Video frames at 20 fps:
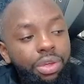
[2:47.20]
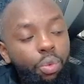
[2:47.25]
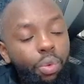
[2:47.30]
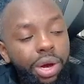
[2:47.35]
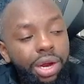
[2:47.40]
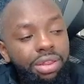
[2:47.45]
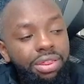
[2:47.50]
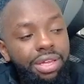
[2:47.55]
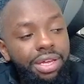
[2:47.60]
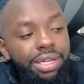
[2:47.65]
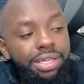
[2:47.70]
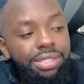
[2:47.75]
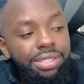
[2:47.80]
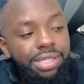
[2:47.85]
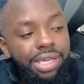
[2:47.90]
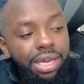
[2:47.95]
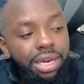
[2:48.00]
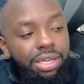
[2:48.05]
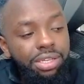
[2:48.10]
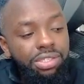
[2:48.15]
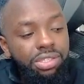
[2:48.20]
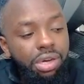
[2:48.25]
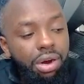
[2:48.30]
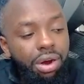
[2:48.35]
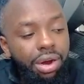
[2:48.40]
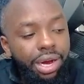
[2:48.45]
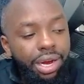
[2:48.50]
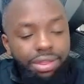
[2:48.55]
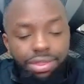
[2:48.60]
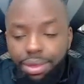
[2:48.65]
where the sellers
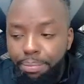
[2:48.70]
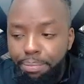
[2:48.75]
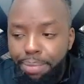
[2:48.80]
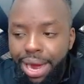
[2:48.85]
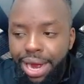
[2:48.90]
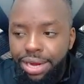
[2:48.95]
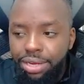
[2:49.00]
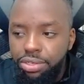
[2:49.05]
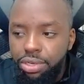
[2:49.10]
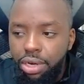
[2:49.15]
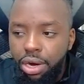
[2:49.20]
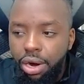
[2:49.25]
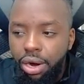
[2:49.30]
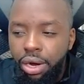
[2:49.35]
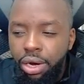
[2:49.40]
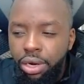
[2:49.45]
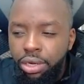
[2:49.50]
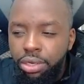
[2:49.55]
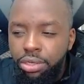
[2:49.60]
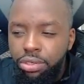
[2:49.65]
are and the buyers are.